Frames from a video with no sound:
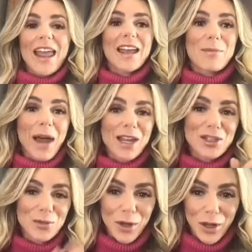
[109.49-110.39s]
And
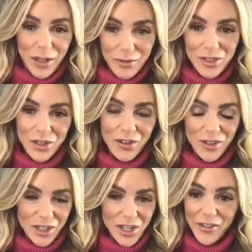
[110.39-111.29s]
mind you all, it was during
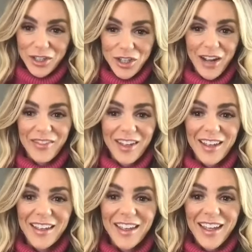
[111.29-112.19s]
rush hour
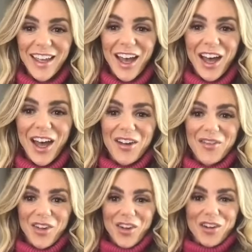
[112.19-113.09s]
traffic.
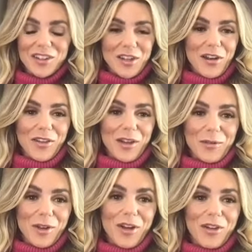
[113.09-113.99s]
Um, we were going to
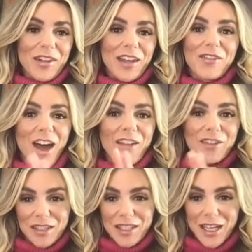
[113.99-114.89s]
golf golf at like
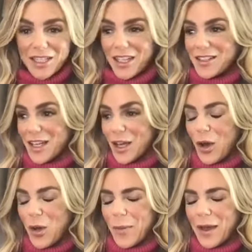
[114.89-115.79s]
five or six. So I was like,
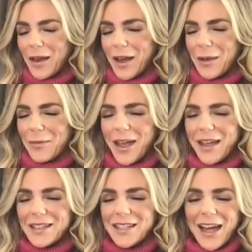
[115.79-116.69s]
oh my God, I
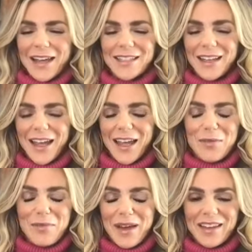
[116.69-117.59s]
might die tonight.
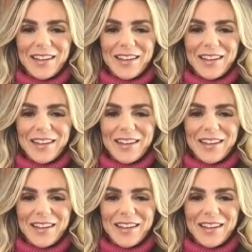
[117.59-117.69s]
good.